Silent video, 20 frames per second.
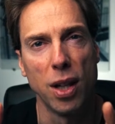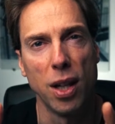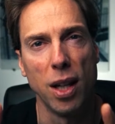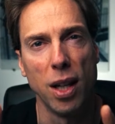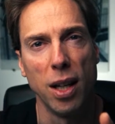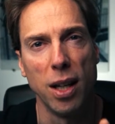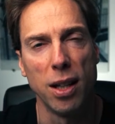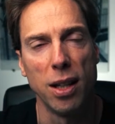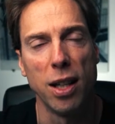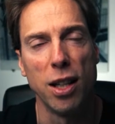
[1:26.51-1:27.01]

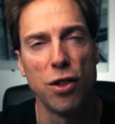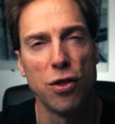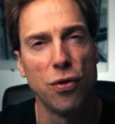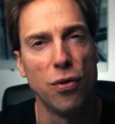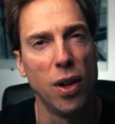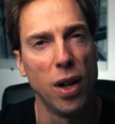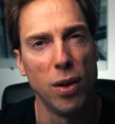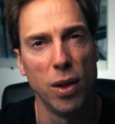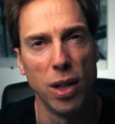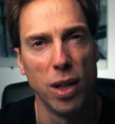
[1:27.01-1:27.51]
It's
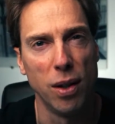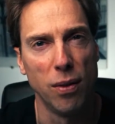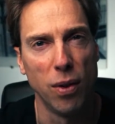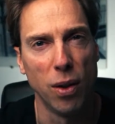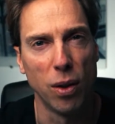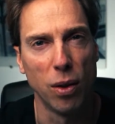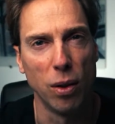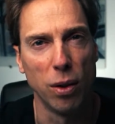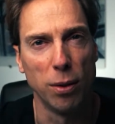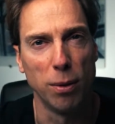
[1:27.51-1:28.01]
very
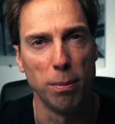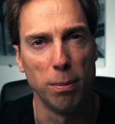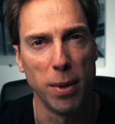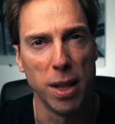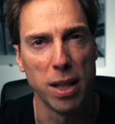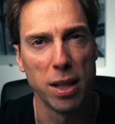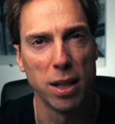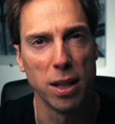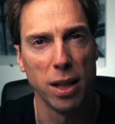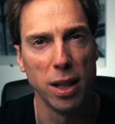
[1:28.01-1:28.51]
difficult
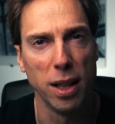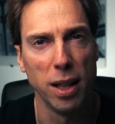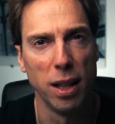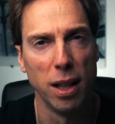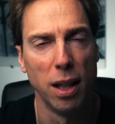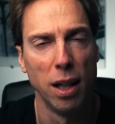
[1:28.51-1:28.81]
mentally,